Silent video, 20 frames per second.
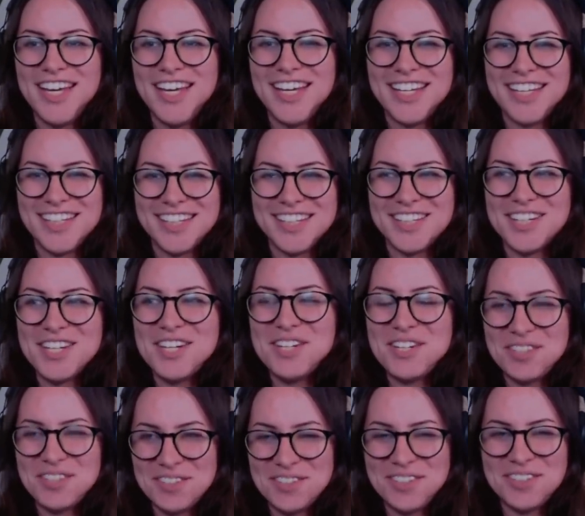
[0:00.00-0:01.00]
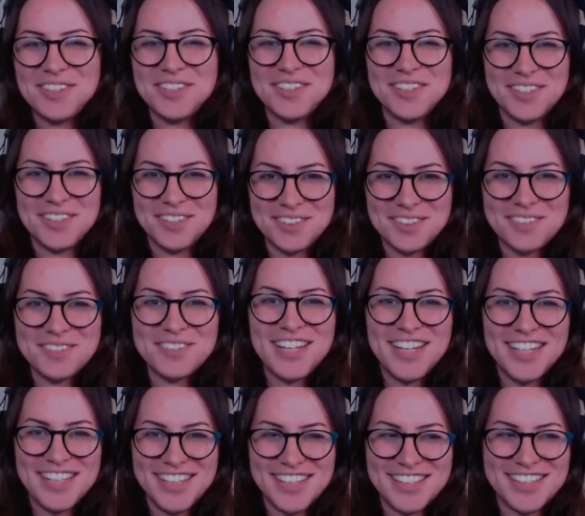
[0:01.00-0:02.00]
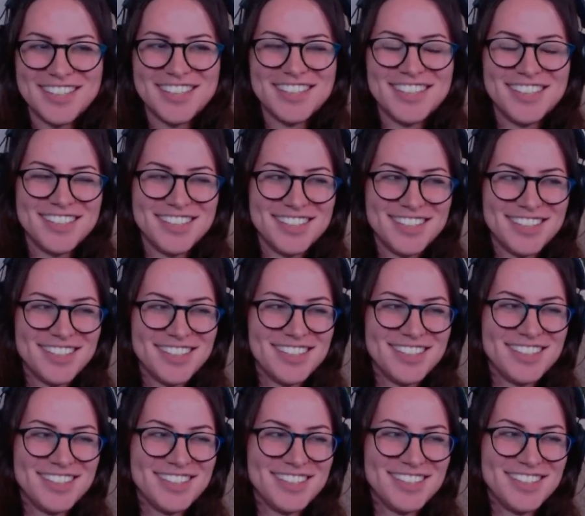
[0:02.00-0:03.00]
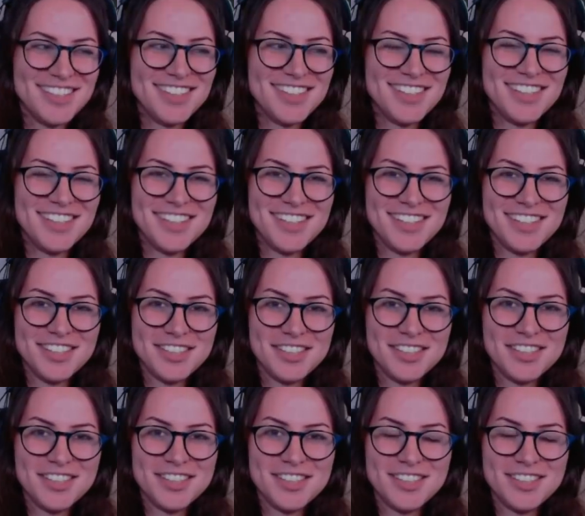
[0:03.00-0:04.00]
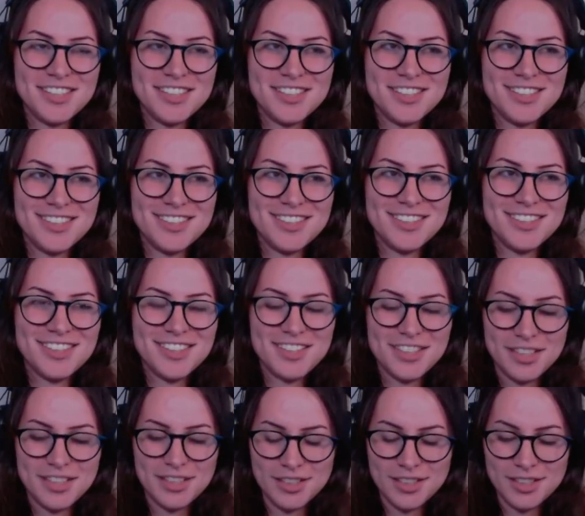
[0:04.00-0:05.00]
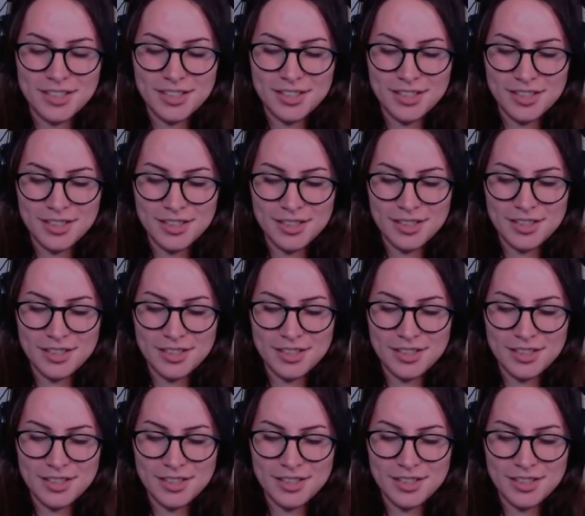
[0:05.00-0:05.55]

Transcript: [no speech]